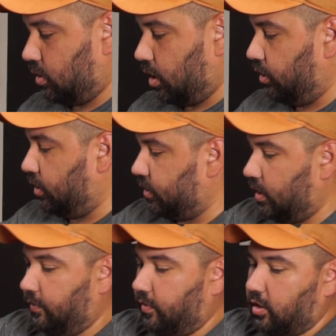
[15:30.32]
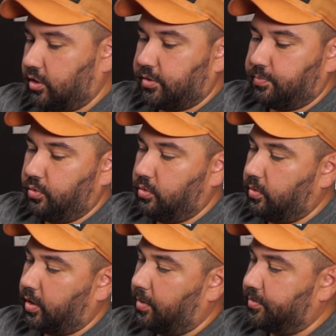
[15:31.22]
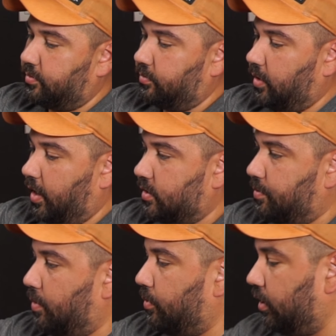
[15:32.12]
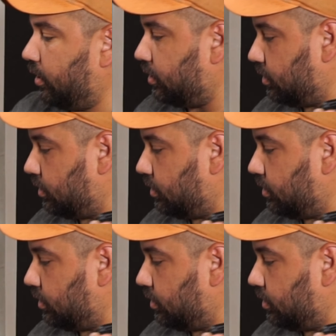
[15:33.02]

And you can see even on a spool, it has a memory.